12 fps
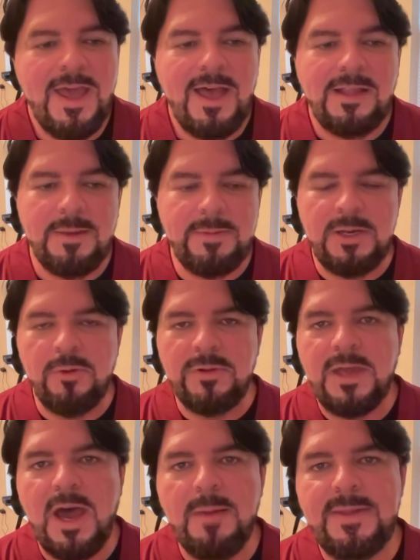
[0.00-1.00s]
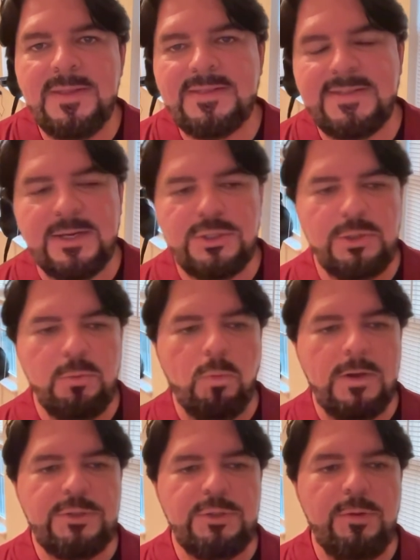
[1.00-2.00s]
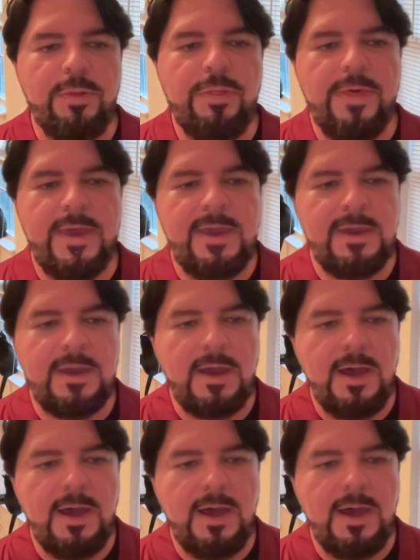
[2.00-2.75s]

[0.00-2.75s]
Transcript: Let me know in the comments section what you think.